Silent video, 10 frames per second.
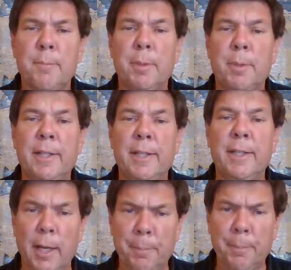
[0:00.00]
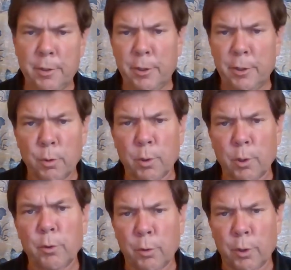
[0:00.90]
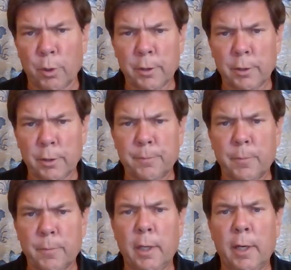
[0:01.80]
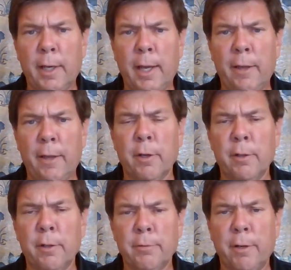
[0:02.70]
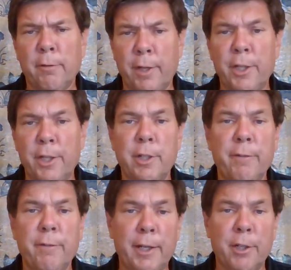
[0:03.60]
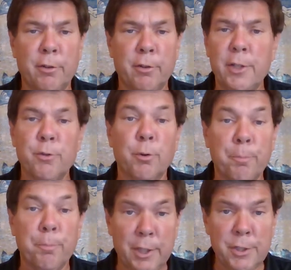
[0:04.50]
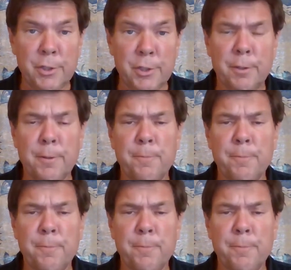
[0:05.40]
But leading up to the New World Order uh, and the revelation of Antichrist or Beast